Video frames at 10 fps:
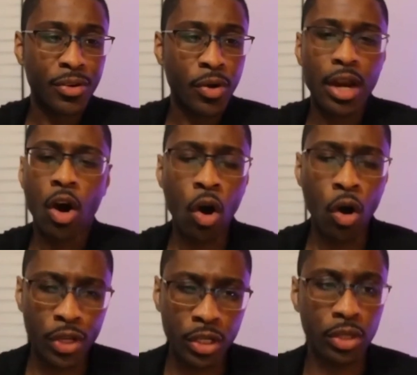right?
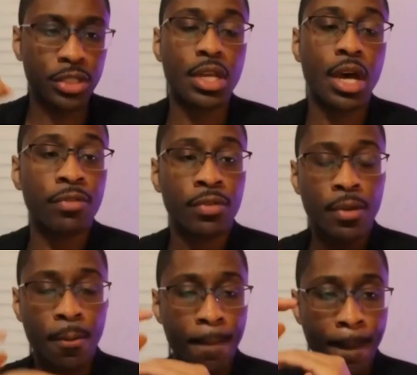All the good stuff.
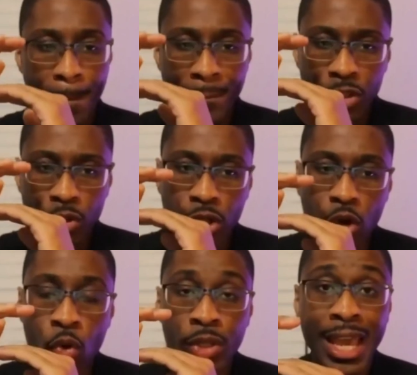You can
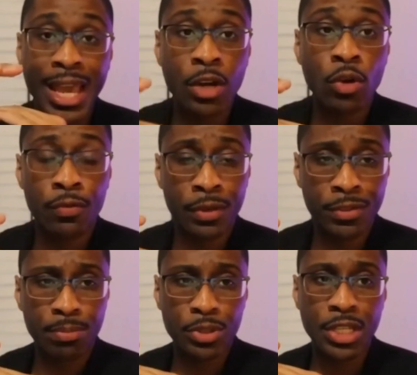only handle
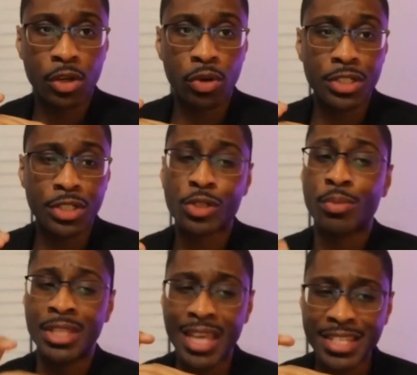15%
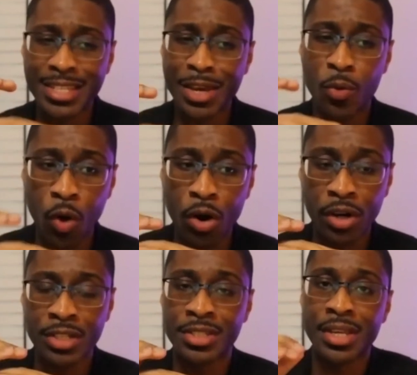criticism. And yes, it
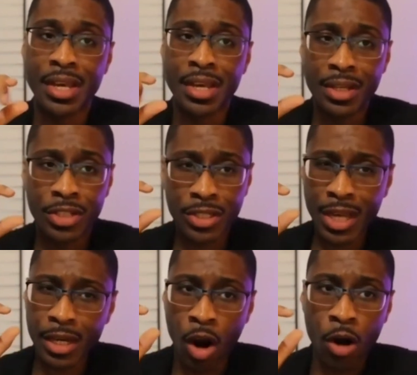works, just
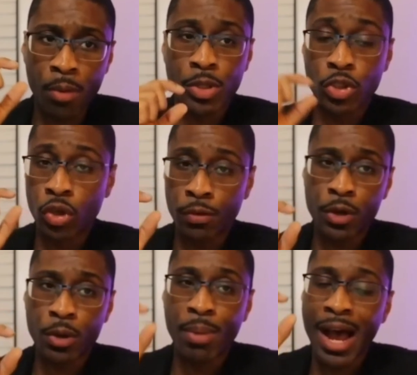like carbon's good
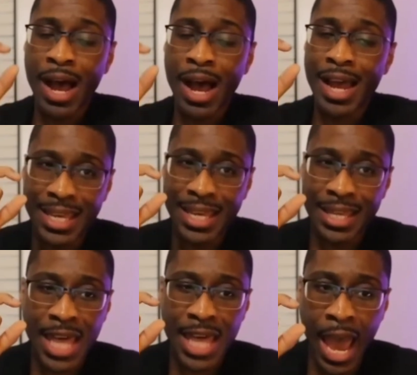for your body in
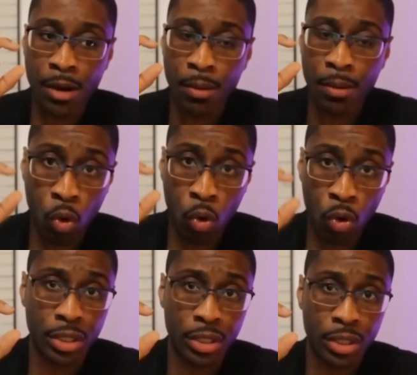that
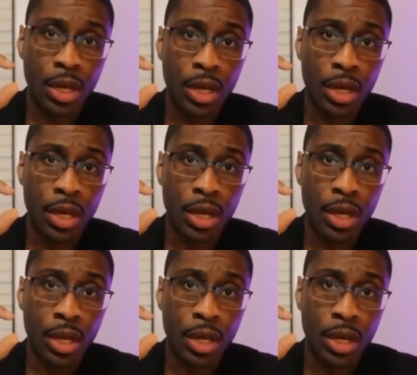portion.